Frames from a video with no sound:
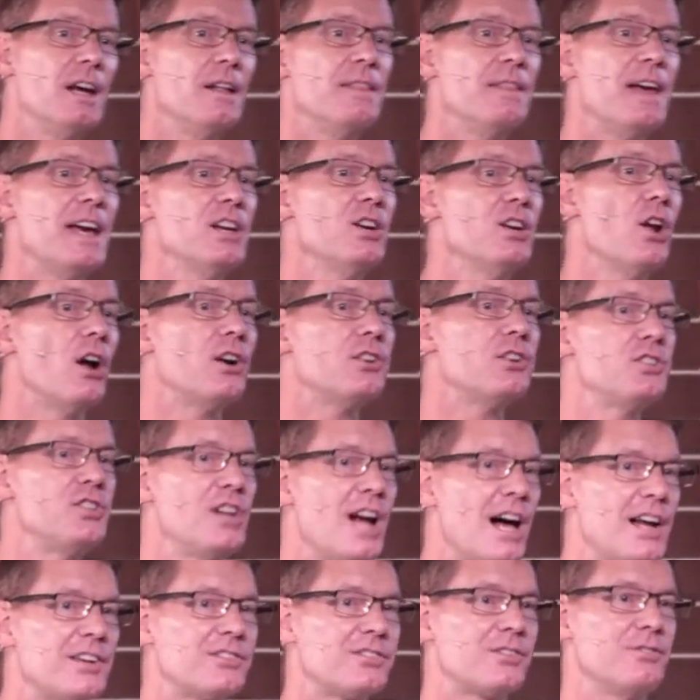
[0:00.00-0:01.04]
they're not
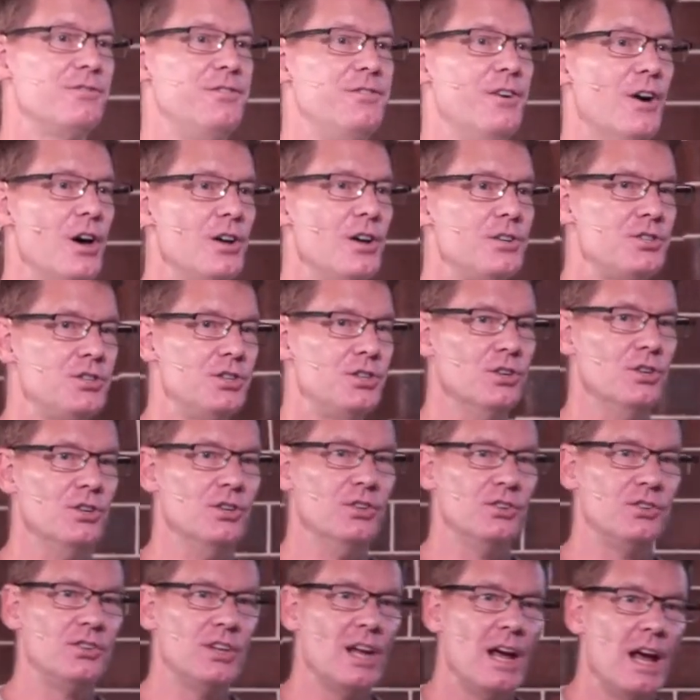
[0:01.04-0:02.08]
just
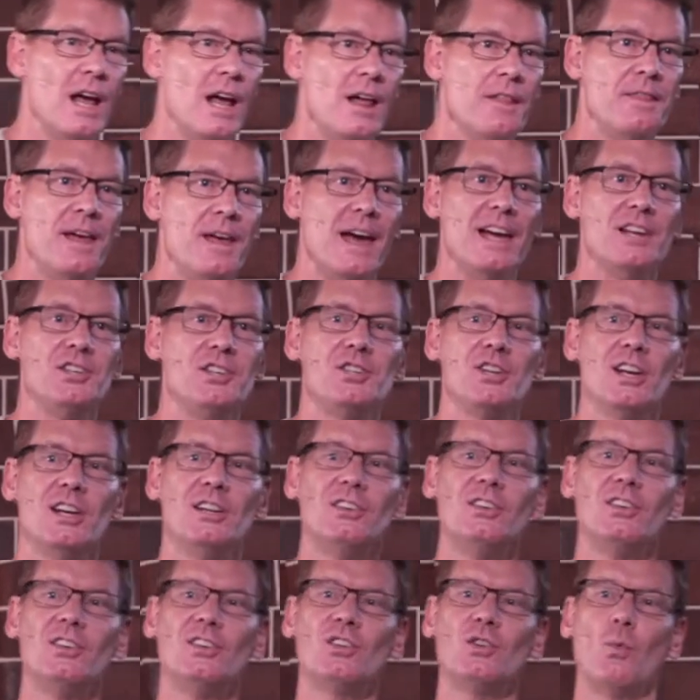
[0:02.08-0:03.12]
virtues. They're
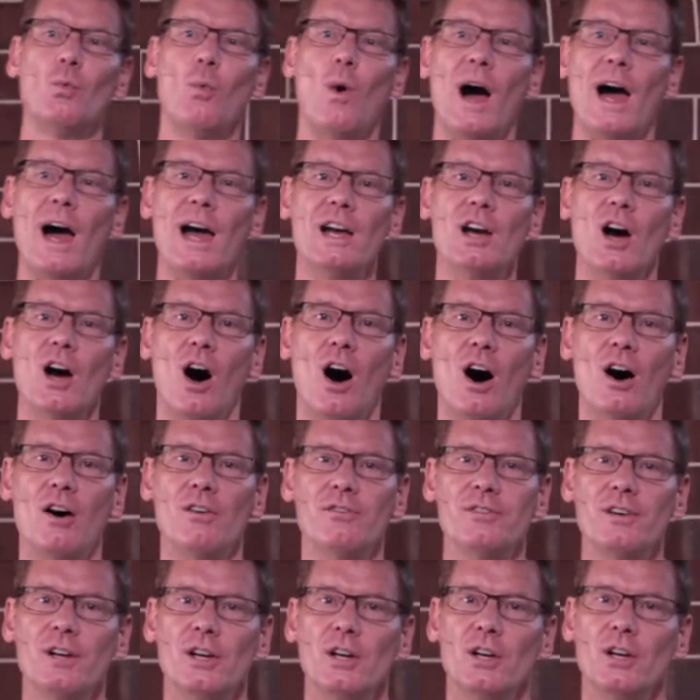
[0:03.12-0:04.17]
Jesus' way
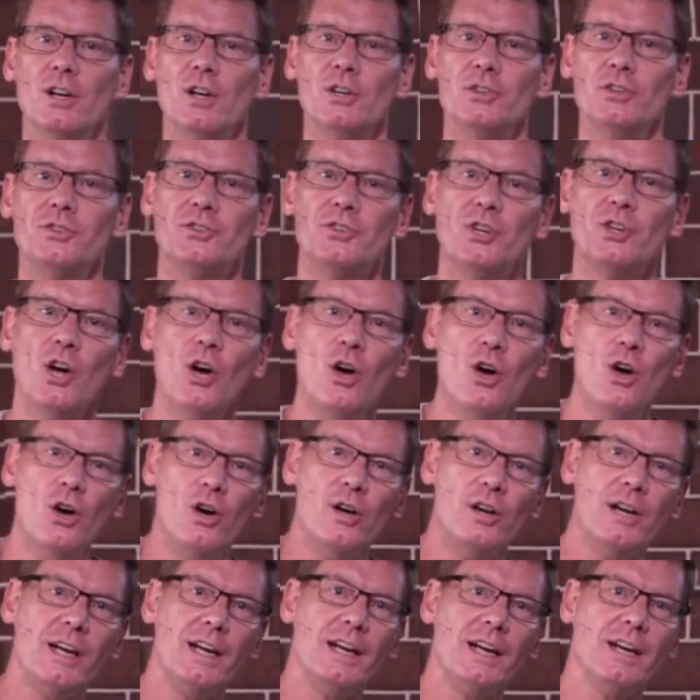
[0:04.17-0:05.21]
of
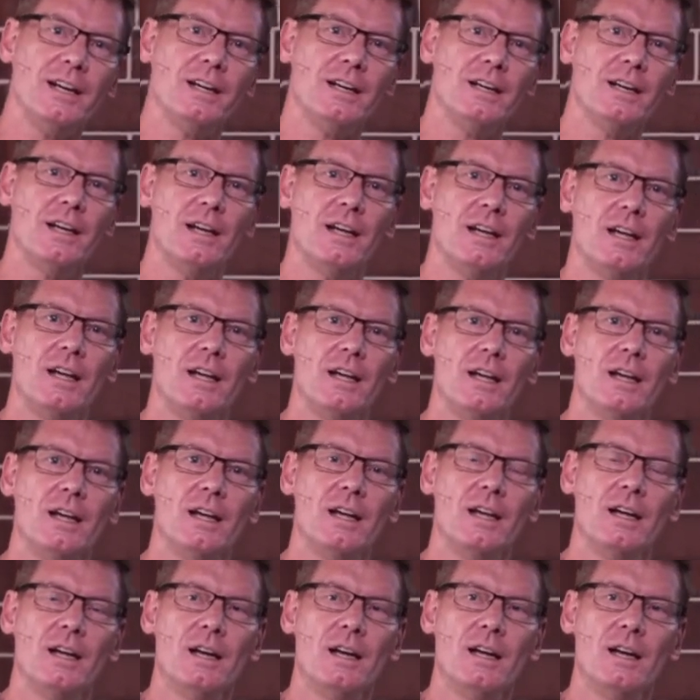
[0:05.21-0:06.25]
turning
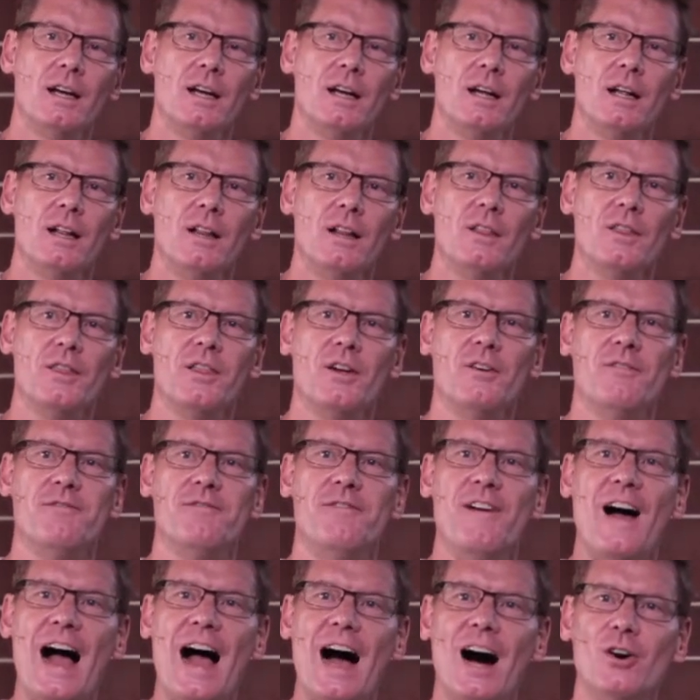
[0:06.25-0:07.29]
the
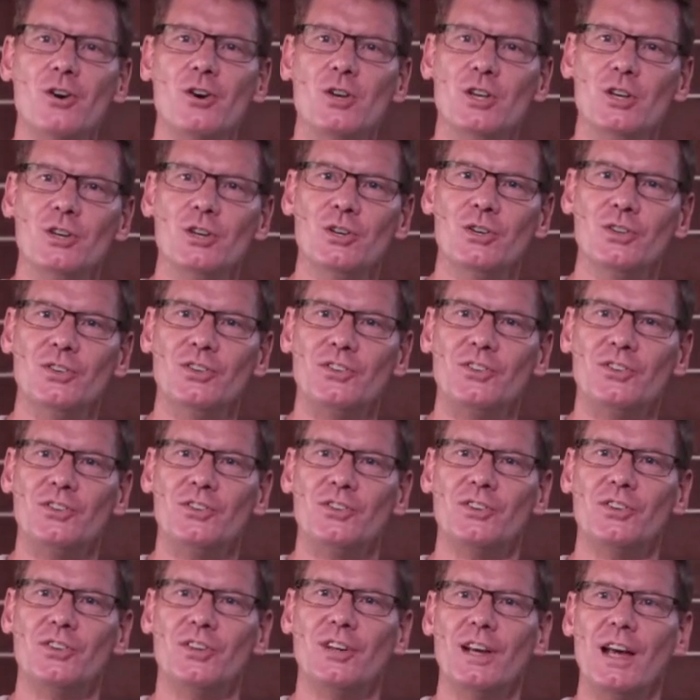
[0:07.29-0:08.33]

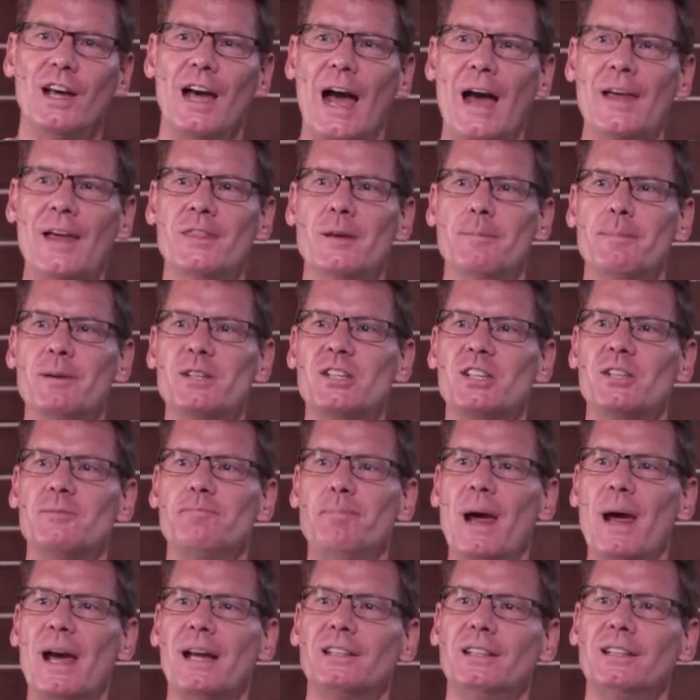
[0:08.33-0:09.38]
values and the
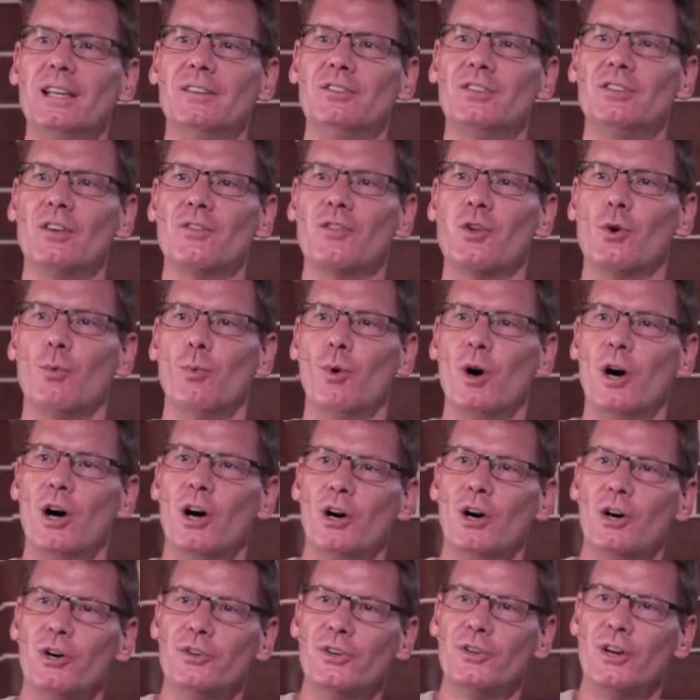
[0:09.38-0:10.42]
perspectives of the
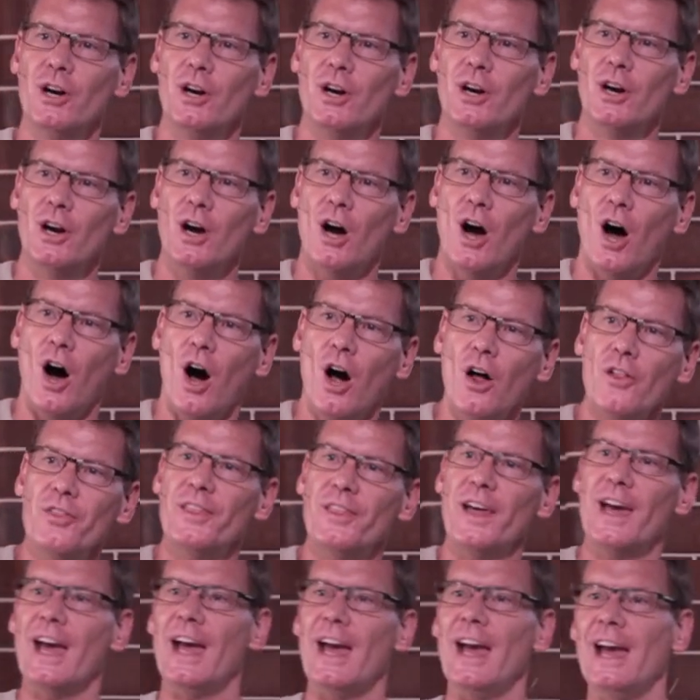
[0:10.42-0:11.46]
world on
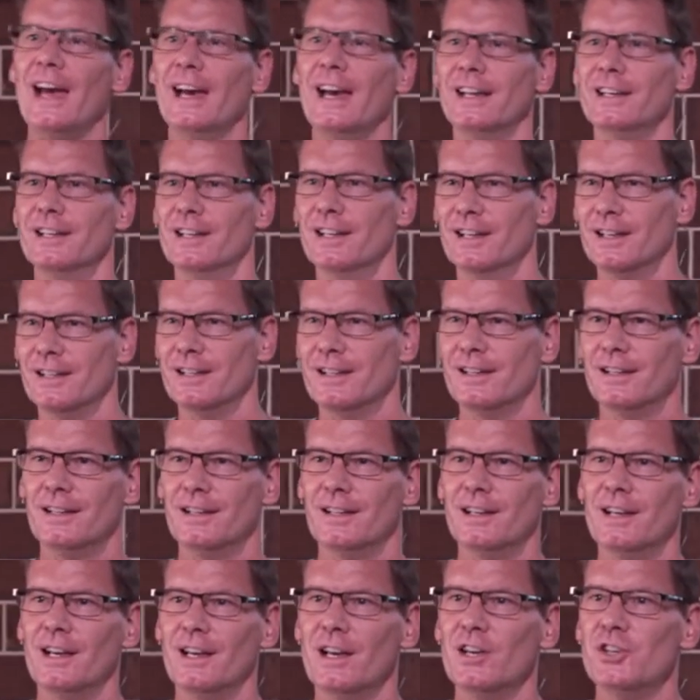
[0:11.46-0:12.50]
their head.
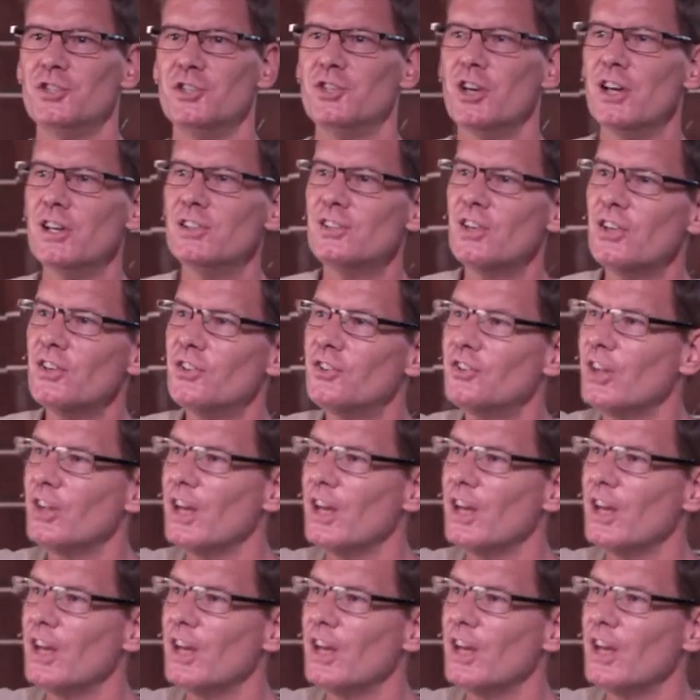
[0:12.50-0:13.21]
Jesus